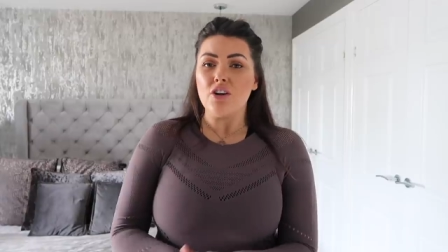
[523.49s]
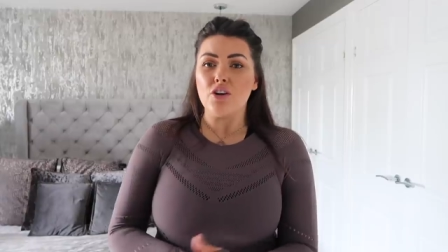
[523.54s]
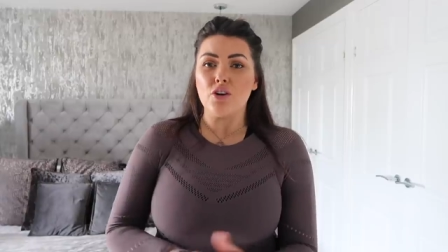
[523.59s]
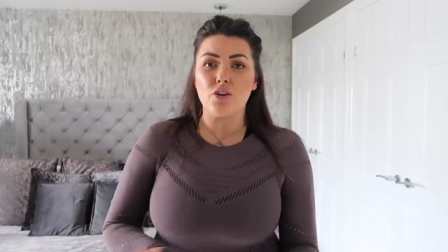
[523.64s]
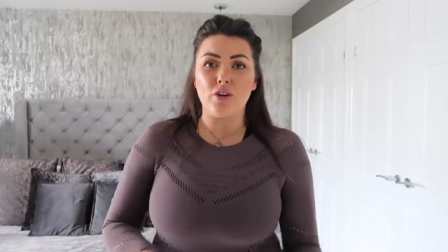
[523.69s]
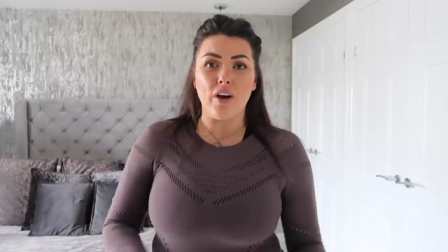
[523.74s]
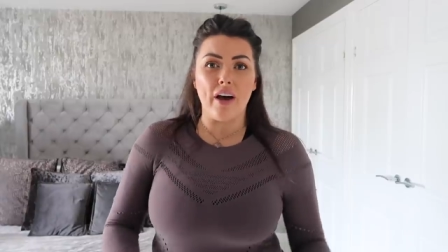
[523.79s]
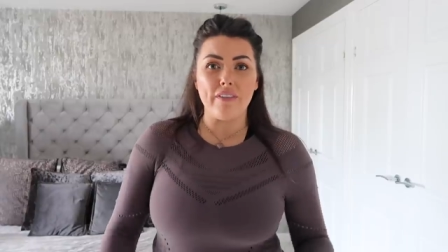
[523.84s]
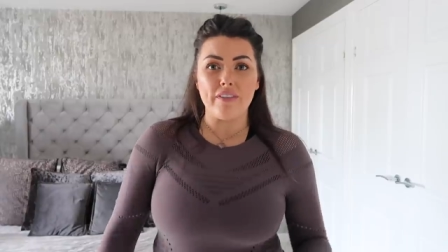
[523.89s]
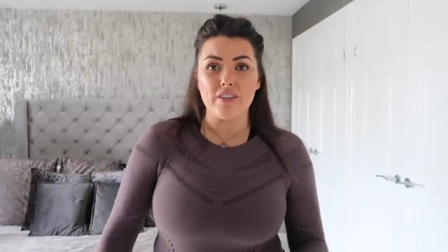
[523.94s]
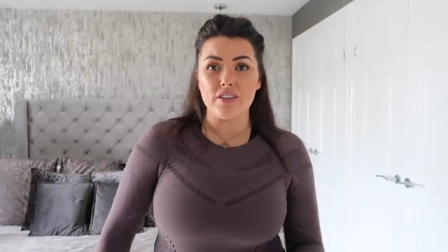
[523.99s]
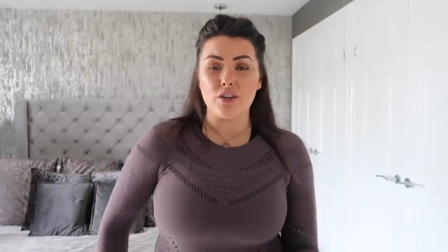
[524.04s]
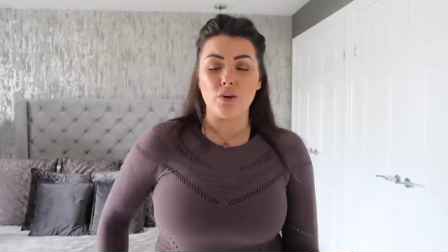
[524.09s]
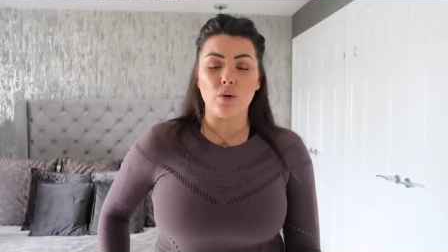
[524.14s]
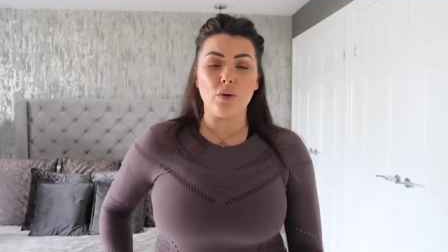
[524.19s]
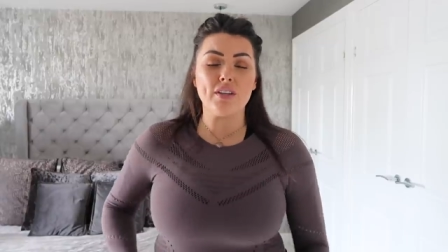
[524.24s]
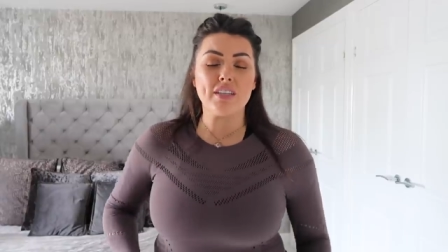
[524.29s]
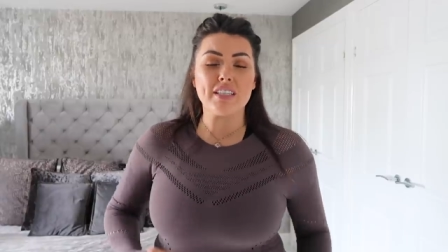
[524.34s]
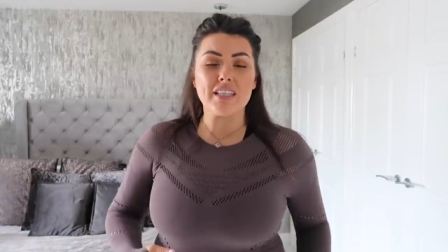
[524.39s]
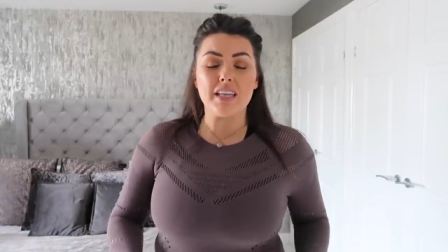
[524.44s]
you're not having to
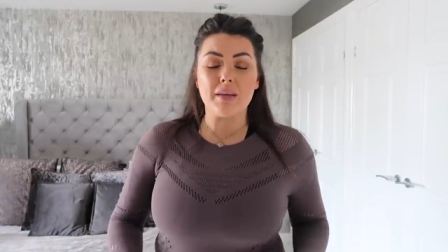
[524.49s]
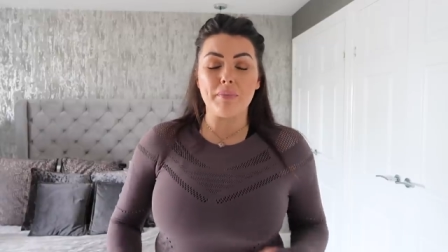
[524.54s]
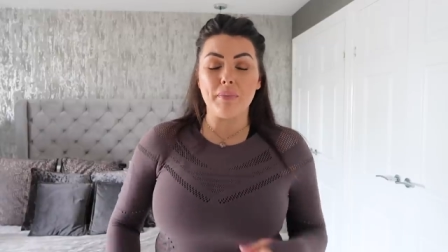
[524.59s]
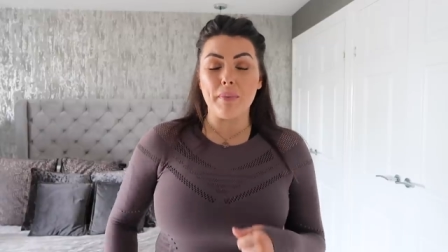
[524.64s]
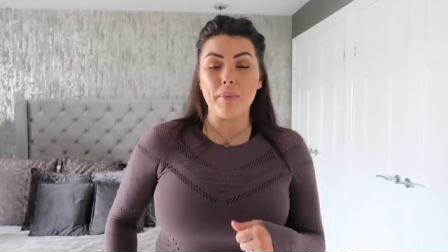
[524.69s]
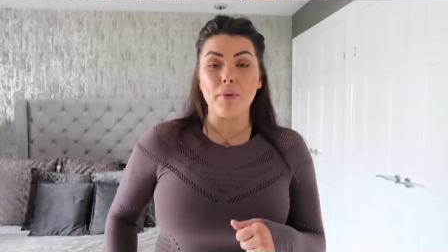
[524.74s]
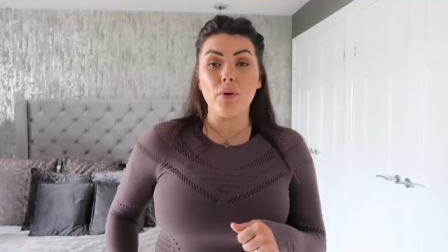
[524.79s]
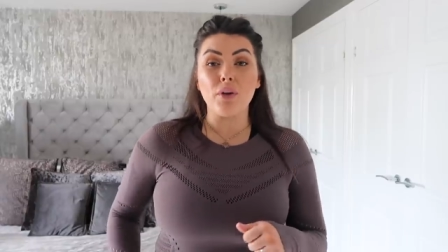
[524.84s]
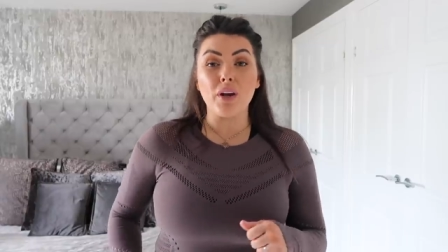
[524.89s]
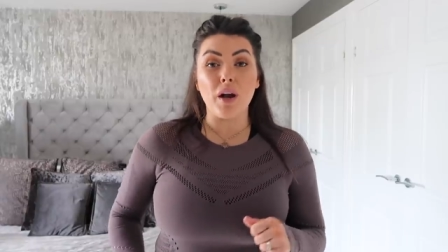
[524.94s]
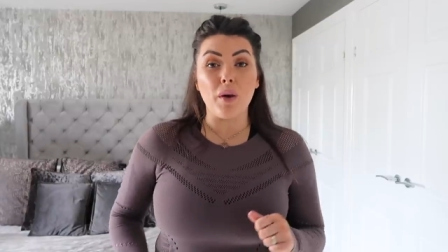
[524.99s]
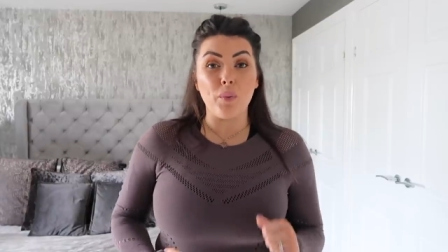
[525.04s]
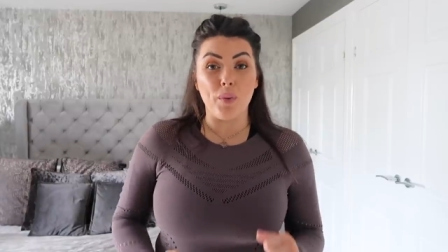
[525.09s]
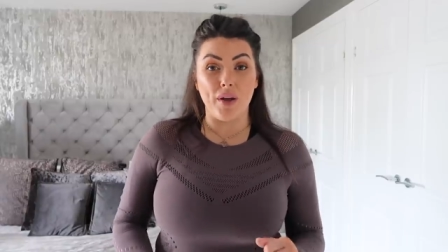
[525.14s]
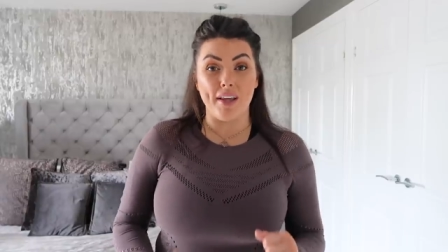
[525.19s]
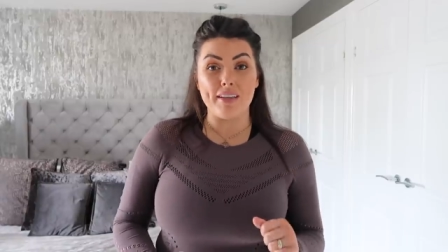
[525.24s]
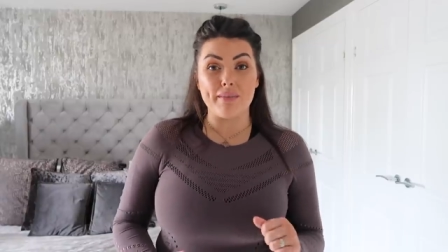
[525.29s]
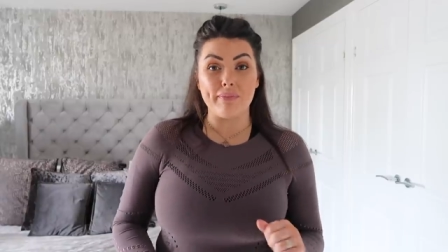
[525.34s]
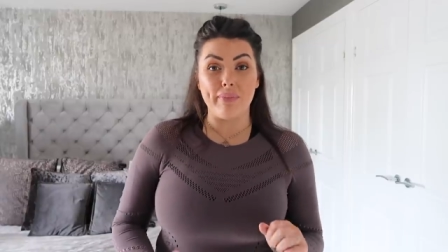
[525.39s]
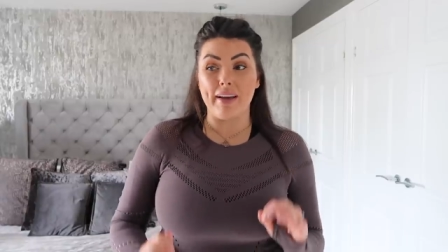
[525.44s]
constantly be pulling up
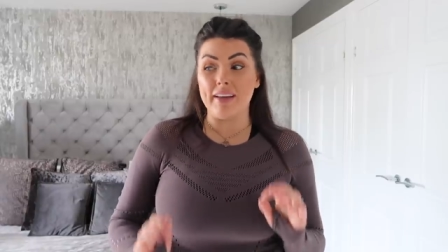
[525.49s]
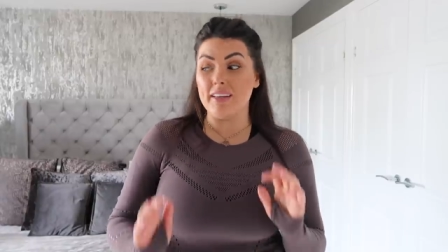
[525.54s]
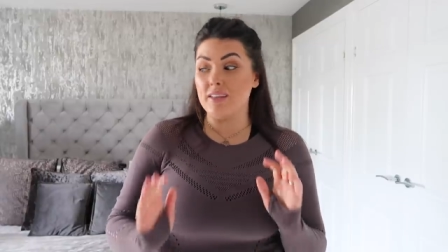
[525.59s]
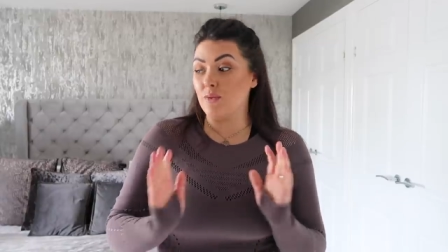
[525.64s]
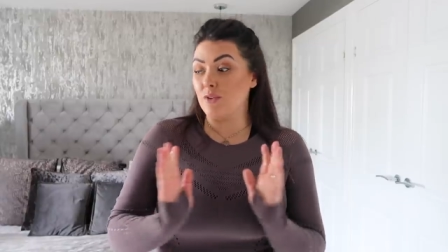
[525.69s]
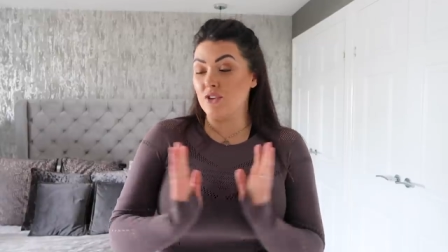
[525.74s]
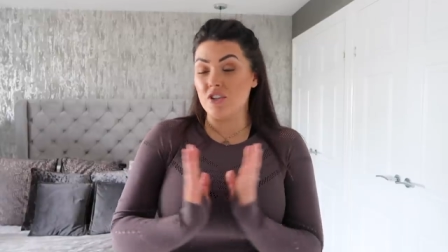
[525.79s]
waistbands,